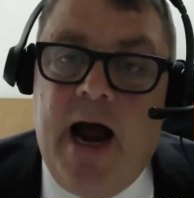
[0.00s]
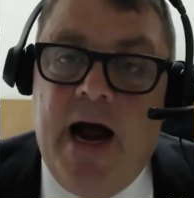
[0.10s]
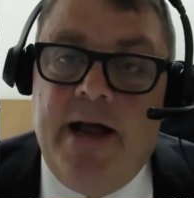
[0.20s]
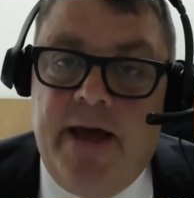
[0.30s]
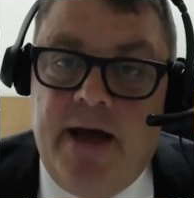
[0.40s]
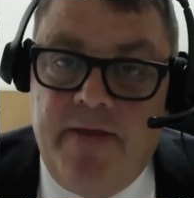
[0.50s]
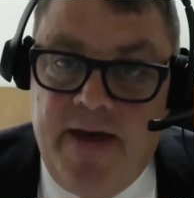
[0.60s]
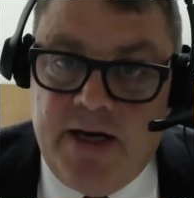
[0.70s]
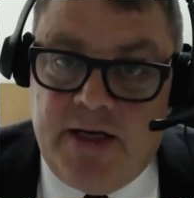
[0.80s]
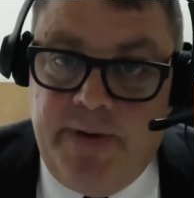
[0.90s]
and they are
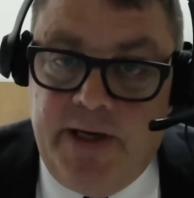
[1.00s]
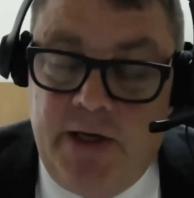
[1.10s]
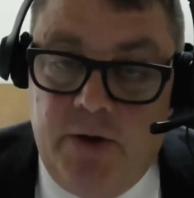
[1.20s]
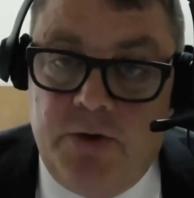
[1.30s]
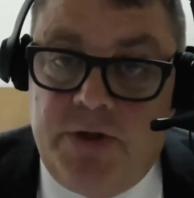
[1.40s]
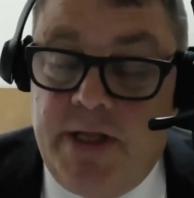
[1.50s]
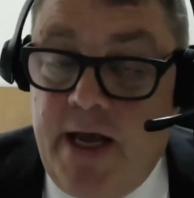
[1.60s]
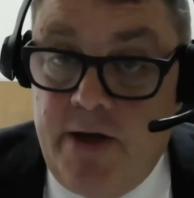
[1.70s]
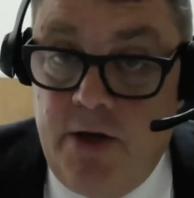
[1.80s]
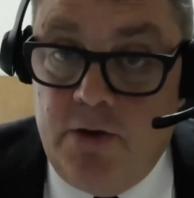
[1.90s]
there to be used, and
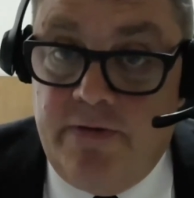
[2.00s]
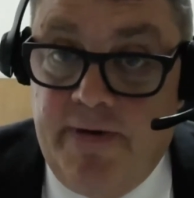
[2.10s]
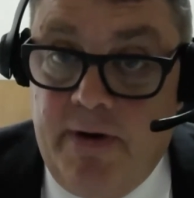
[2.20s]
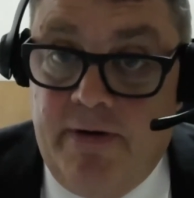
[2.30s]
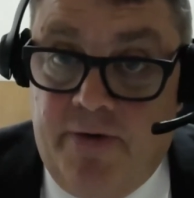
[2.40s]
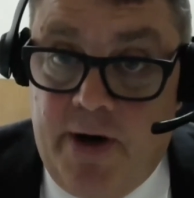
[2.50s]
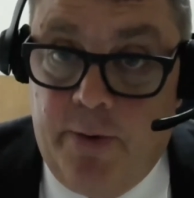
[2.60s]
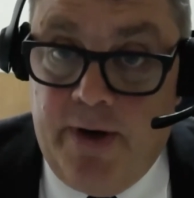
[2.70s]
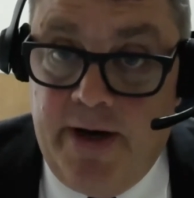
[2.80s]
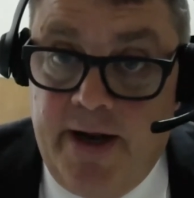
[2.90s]
they are used very
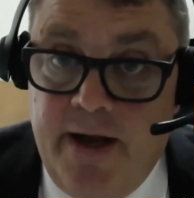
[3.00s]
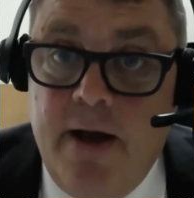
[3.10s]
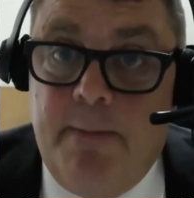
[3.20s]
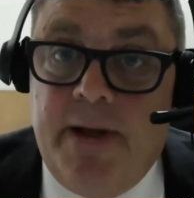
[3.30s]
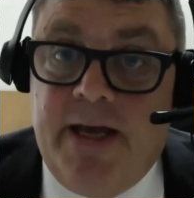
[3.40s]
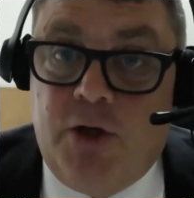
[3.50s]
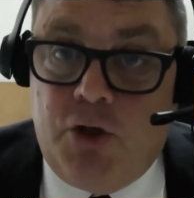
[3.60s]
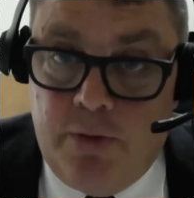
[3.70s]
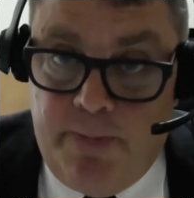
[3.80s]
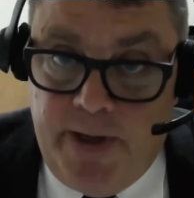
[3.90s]
frequently, but they
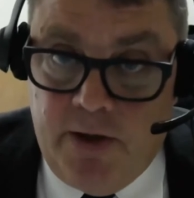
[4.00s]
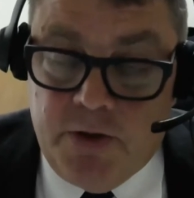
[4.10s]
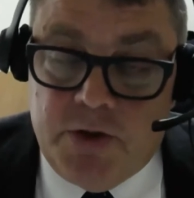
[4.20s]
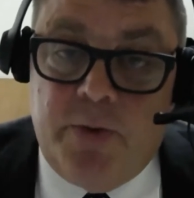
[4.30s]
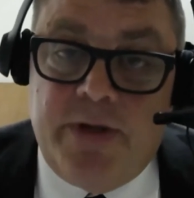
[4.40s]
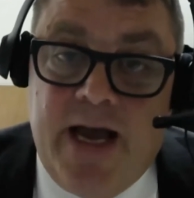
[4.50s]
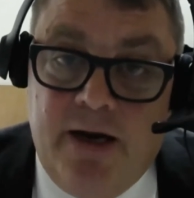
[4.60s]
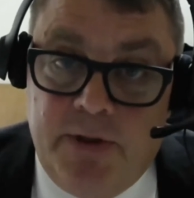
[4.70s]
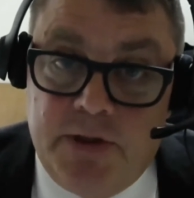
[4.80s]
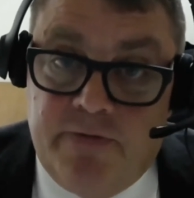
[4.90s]
should be used with
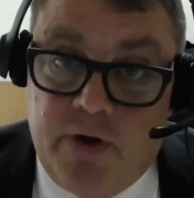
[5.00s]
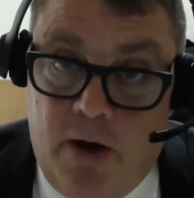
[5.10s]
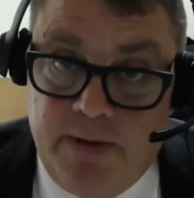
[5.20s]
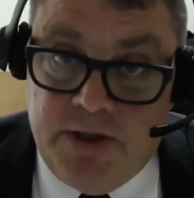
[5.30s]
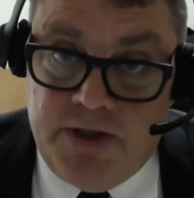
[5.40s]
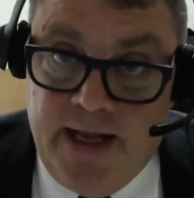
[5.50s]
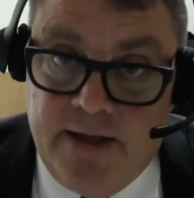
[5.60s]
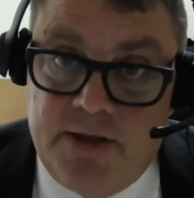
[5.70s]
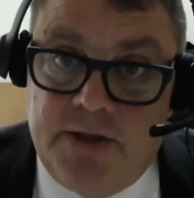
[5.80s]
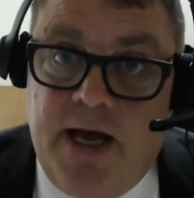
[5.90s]
elements of common
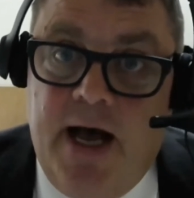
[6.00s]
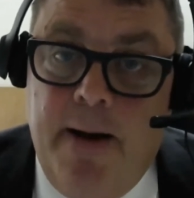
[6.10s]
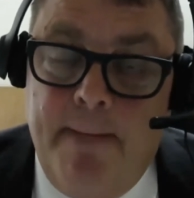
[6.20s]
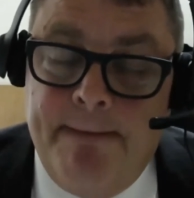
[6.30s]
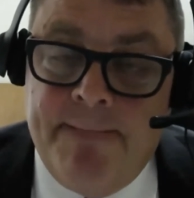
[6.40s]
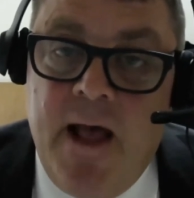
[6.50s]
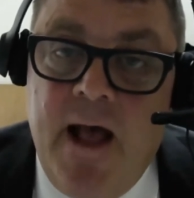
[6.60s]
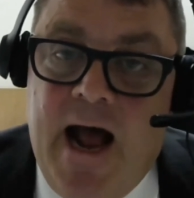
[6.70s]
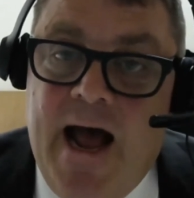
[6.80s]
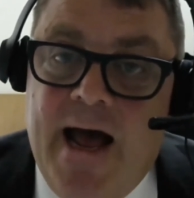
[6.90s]
sense
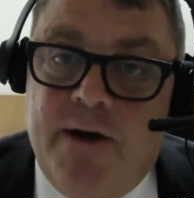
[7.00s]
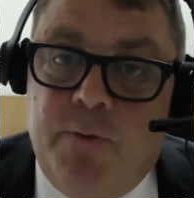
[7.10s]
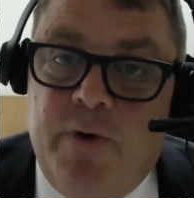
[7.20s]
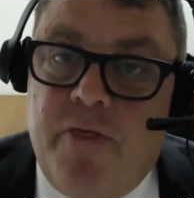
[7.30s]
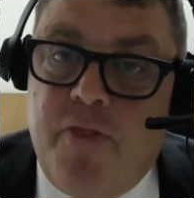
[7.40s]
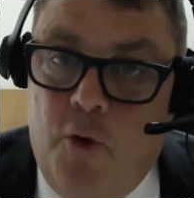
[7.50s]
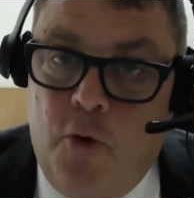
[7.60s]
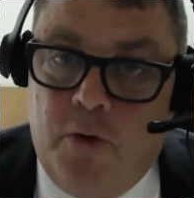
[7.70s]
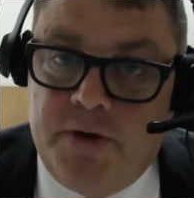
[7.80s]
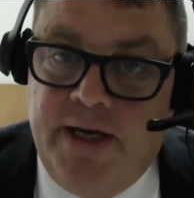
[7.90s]
and with thought.